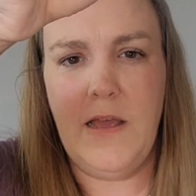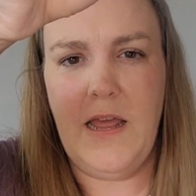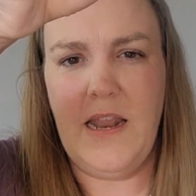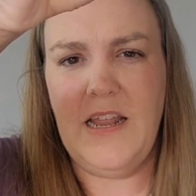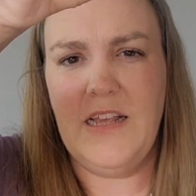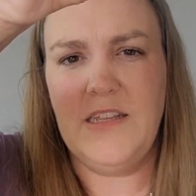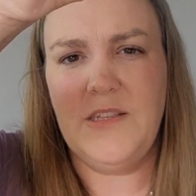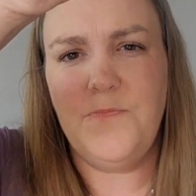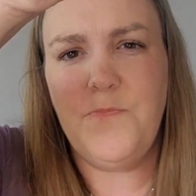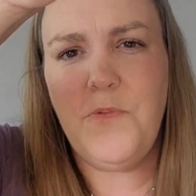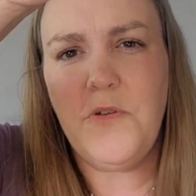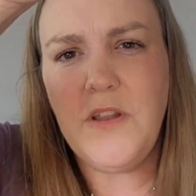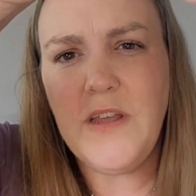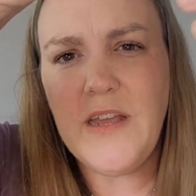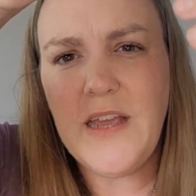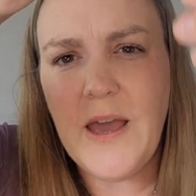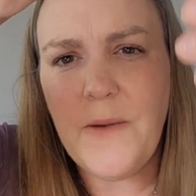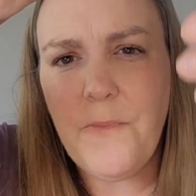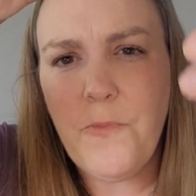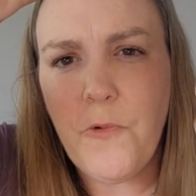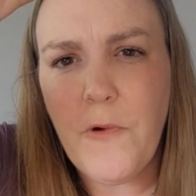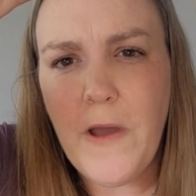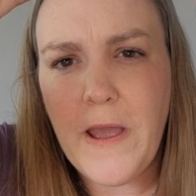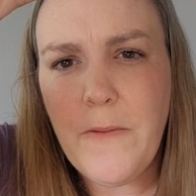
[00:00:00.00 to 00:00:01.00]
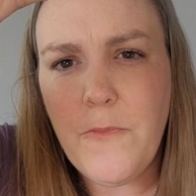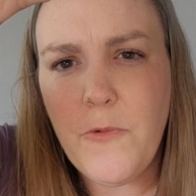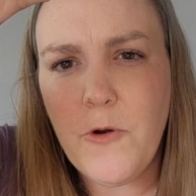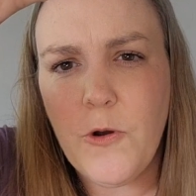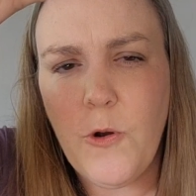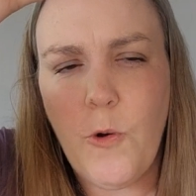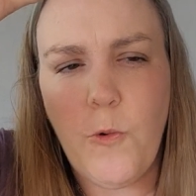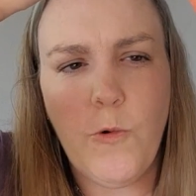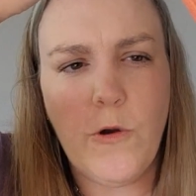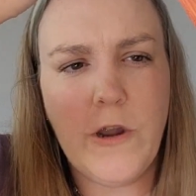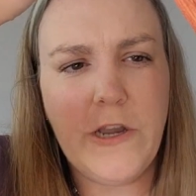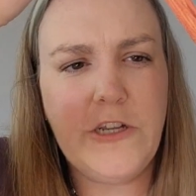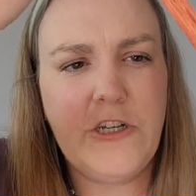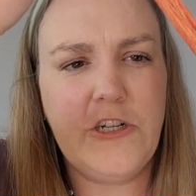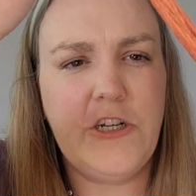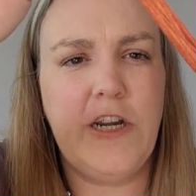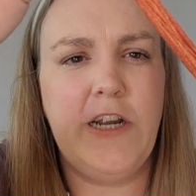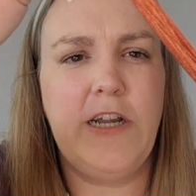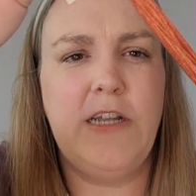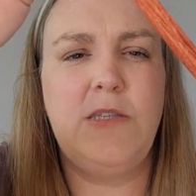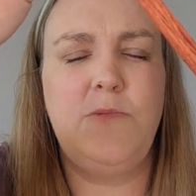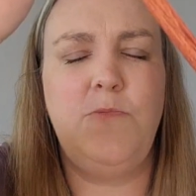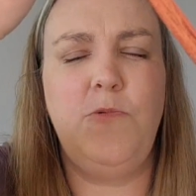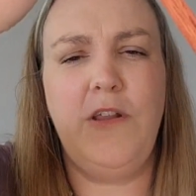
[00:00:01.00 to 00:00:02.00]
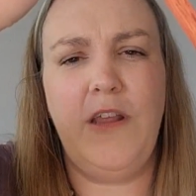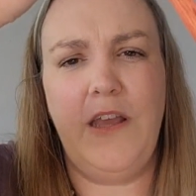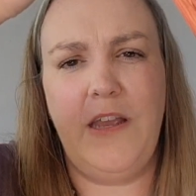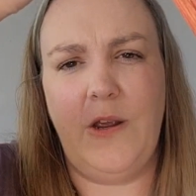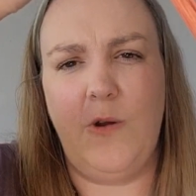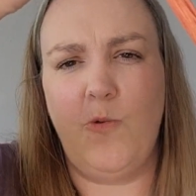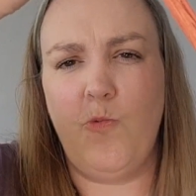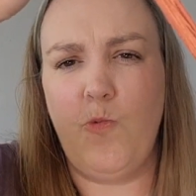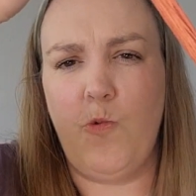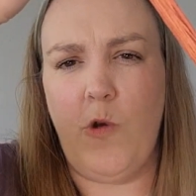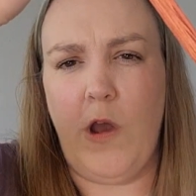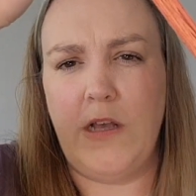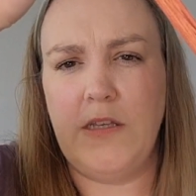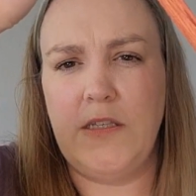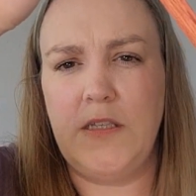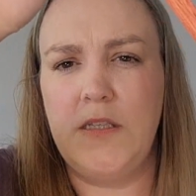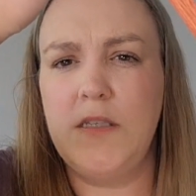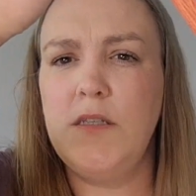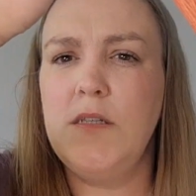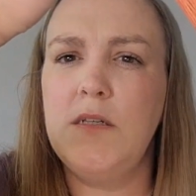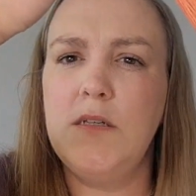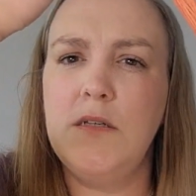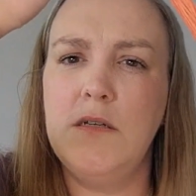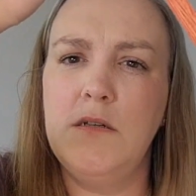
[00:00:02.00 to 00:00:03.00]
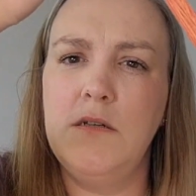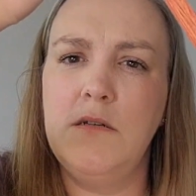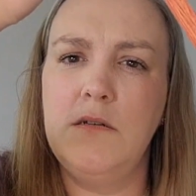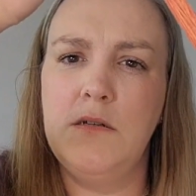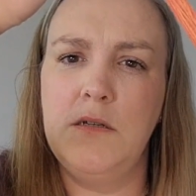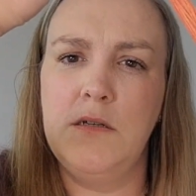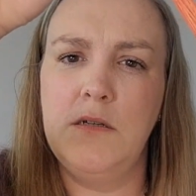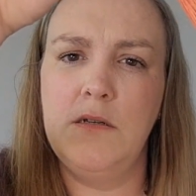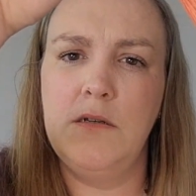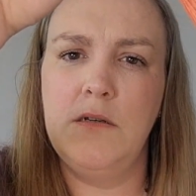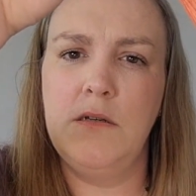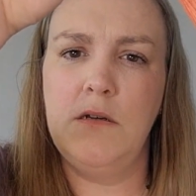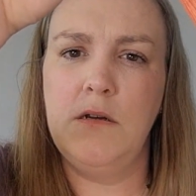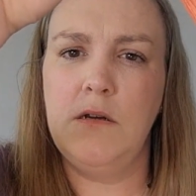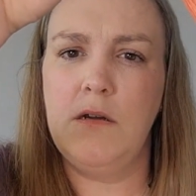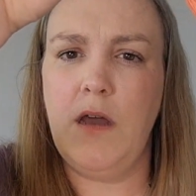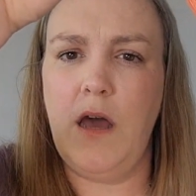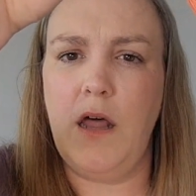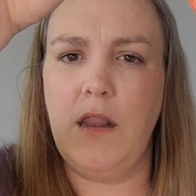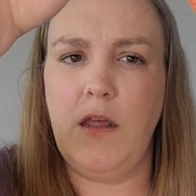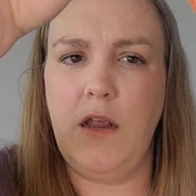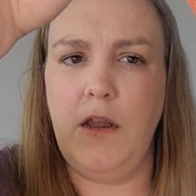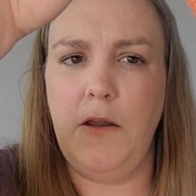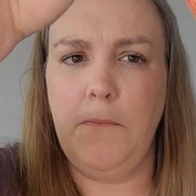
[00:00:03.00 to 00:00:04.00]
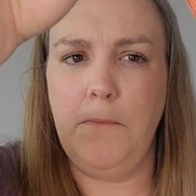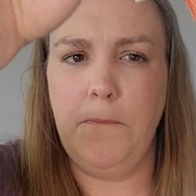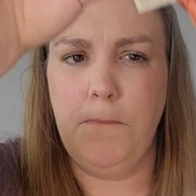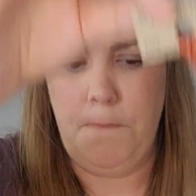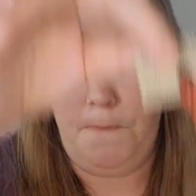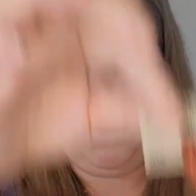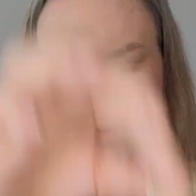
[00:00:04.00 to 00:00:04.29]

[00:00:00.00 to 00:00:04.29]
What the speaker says: And it's pulling up way more oranger. It's more like a rust color.